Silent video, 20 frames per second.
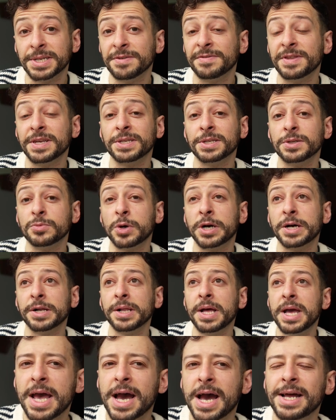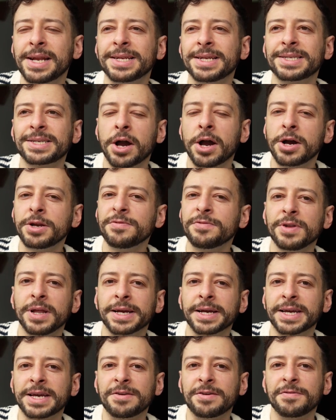of this as well, and it's kind of
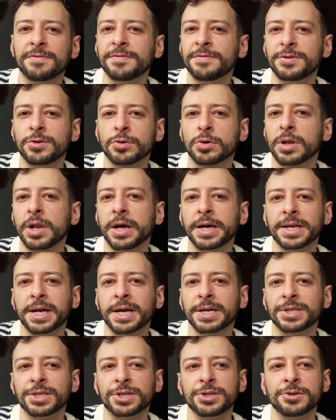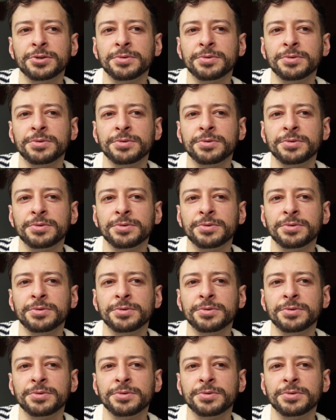like if your client asked you,